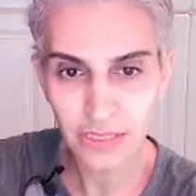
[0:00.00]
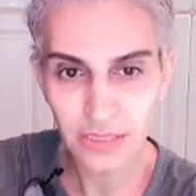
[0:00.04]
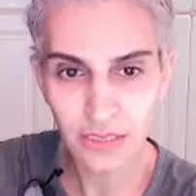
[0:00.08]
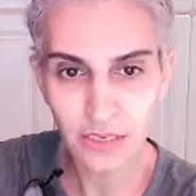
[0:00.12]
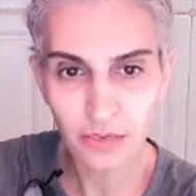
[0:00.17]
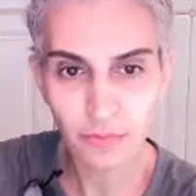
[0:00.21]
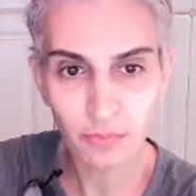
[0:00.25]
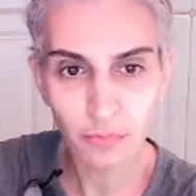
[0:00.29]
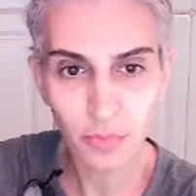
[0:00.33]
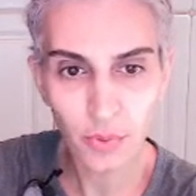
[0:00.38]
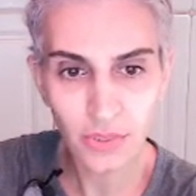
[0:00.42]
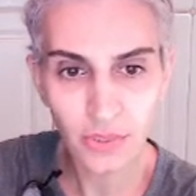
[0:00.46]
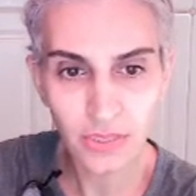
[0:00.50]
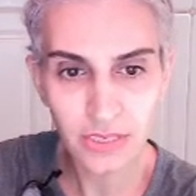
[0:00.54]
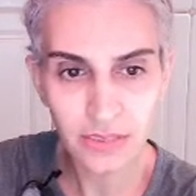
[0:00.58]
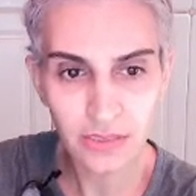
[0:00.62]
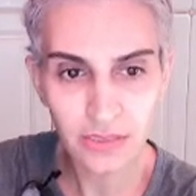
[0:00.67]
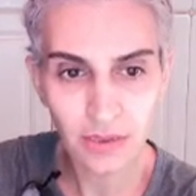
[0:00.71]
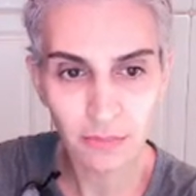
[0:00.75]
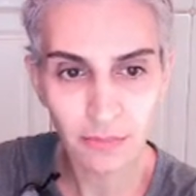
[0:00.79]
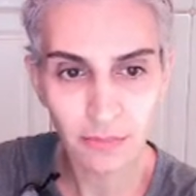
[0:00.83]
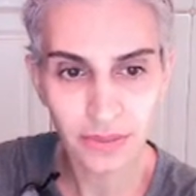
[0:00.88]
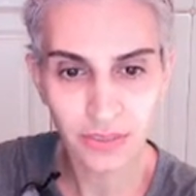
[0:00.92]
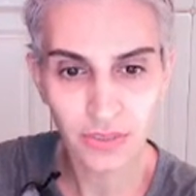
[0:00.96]
The bonus
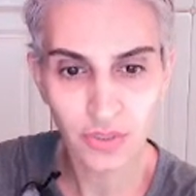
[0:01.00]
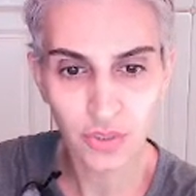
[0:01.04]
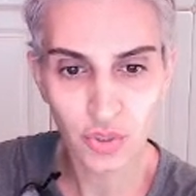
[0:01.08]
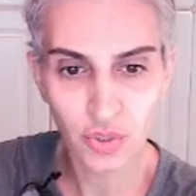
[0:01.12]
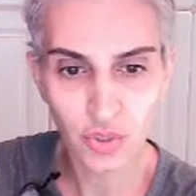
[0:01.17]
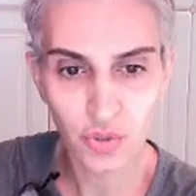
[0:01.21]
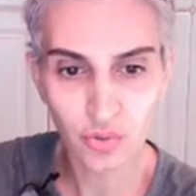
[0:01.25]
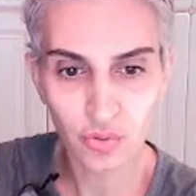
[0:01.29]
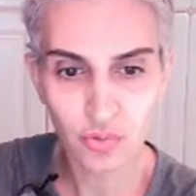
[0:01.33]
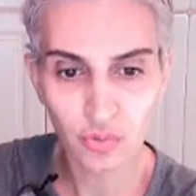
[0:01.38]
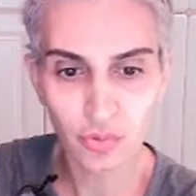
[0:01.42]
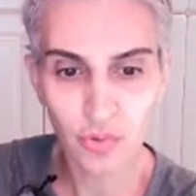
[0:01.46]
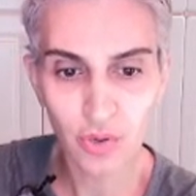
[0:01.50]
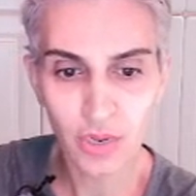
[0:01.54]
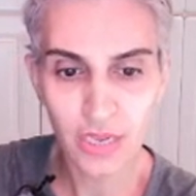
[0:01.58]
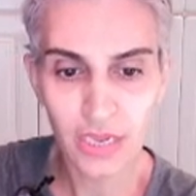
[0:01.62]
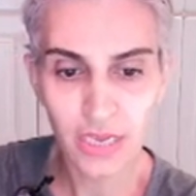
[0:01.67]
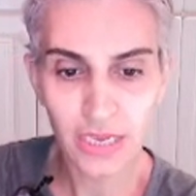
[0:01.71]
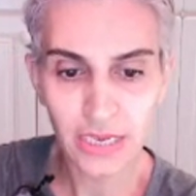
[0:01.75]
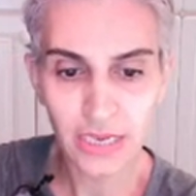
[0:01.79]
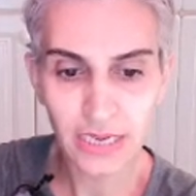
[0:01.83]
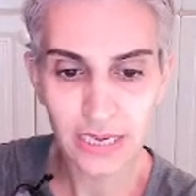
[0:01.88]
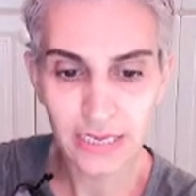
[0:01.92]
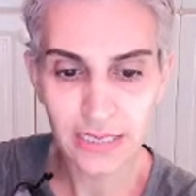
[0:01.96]
number two,
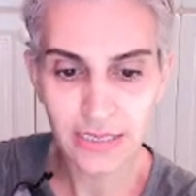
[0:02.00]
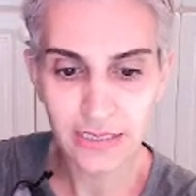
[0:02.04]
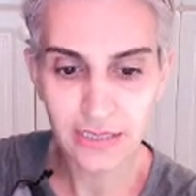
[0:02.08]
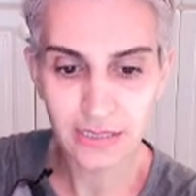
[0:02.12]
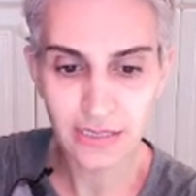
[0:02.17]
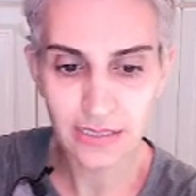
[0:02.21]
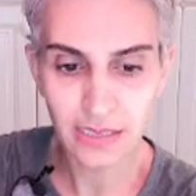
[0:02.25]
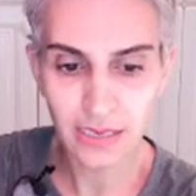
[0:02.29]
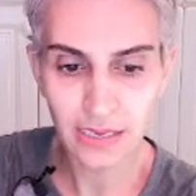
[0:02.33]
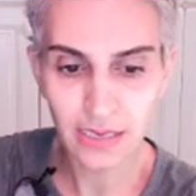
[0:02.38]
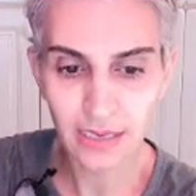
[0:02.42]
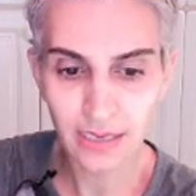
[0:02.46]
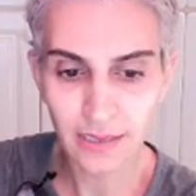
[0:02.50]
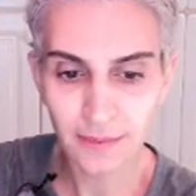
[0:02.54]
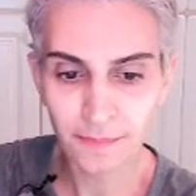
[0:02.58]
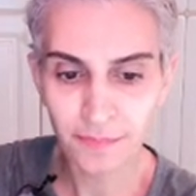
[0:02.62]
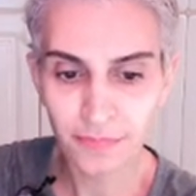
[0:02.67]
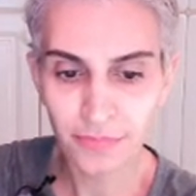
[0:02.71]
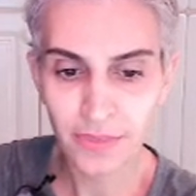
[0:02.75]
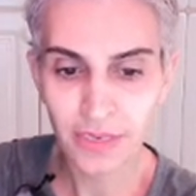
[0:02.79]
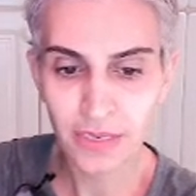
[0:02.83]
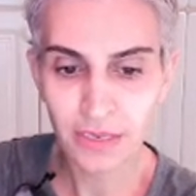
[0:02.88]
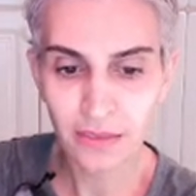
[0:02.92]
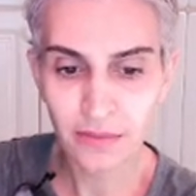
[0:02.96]
it's uh,
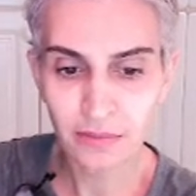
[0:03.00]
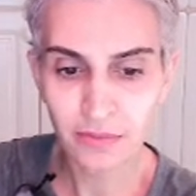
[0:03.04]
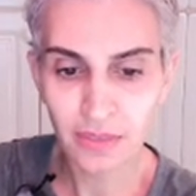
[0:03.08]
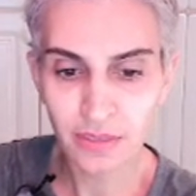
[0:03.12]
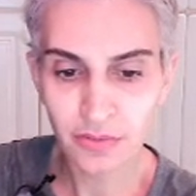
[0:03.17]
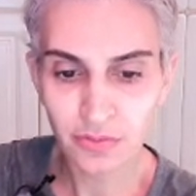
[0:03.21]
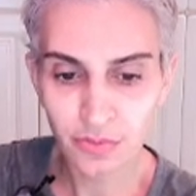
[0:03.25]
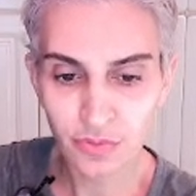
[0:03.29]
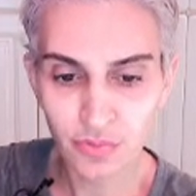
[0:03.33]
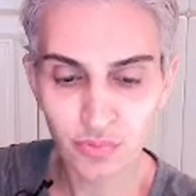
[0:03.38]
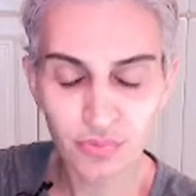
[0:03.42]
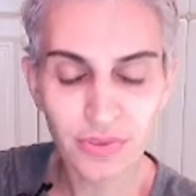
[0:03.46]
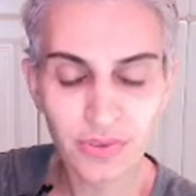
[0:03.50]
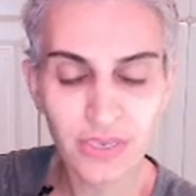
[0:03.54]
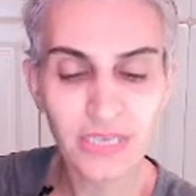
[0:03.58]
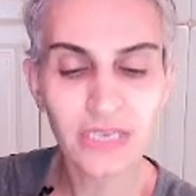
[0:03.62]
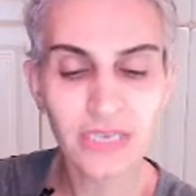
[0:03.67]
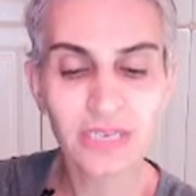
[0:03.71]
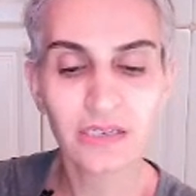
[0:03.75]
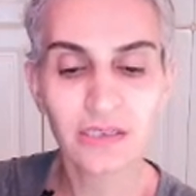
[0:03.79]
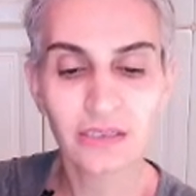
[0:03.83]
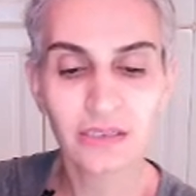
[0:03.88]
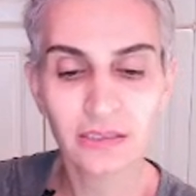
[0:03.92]
the three